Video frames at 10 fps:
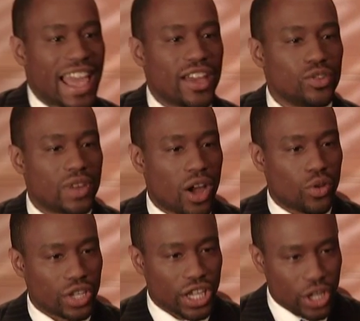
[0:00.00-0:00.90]
now you not
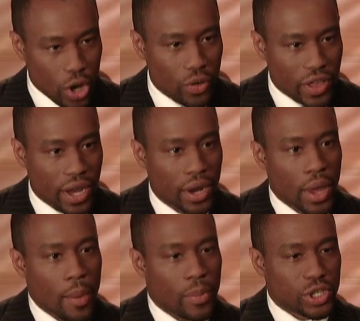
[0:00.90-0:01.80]
only can go there,
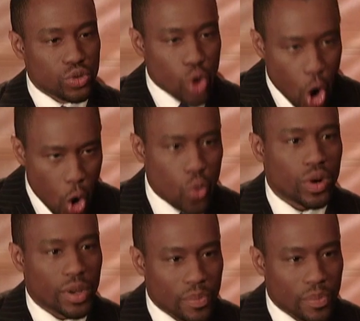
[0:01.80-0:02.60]
but you own a